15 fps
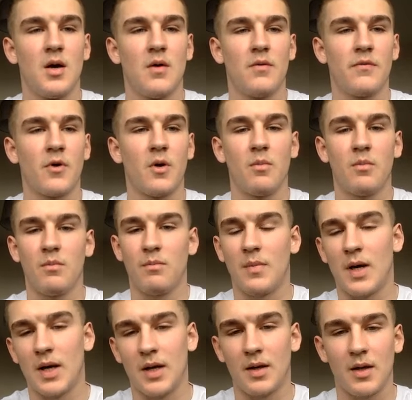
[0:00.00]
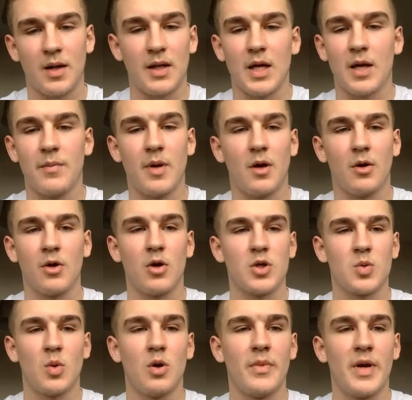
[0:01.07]
From my EABL
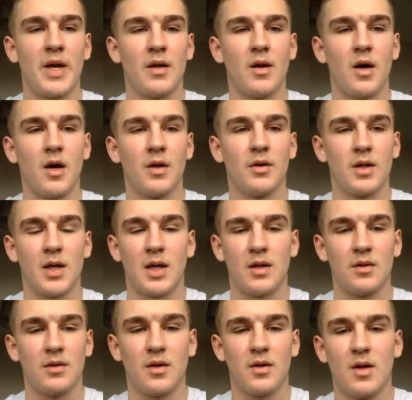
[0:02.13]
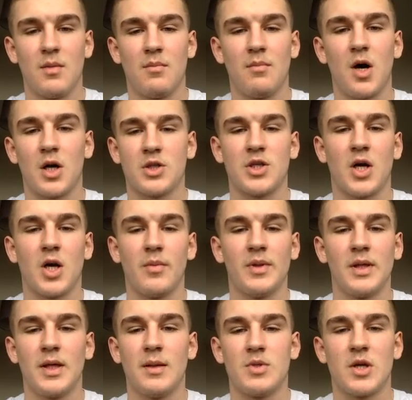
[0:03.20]
coach Will Maynard and Mark Jarram and
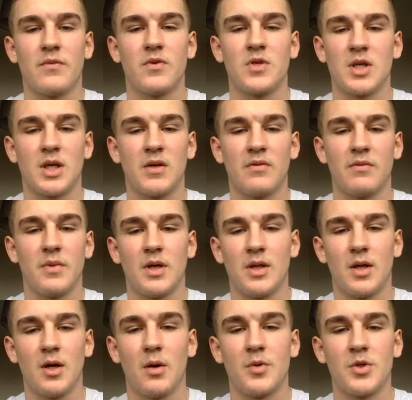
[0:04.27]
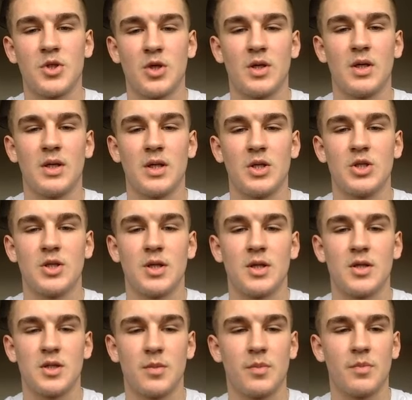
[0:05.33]
Liam Jefferson giving me the opportunity this year
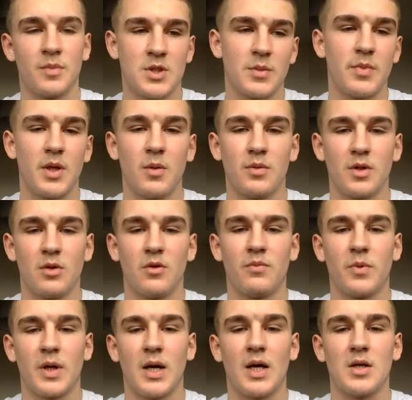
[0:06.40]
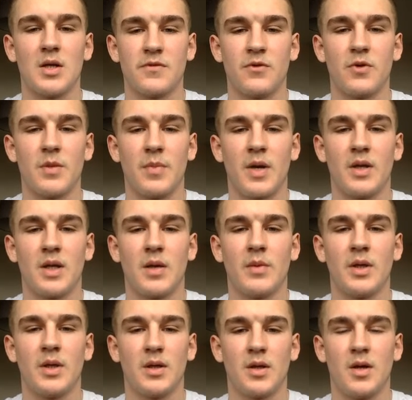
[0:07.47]
to be with the Loughborough guys through the
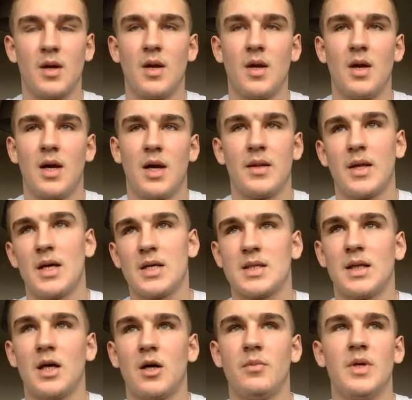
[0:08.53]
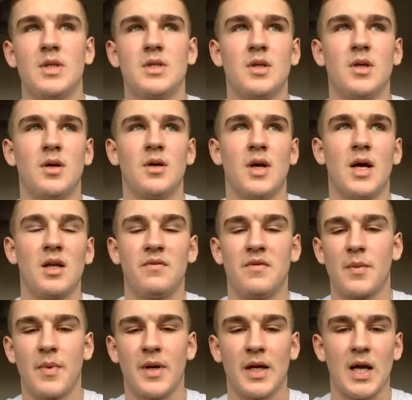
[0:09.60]
pandemic, and that has allowed me to
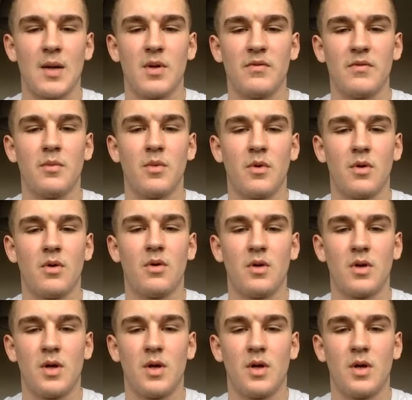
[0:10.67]
elevate my game even more.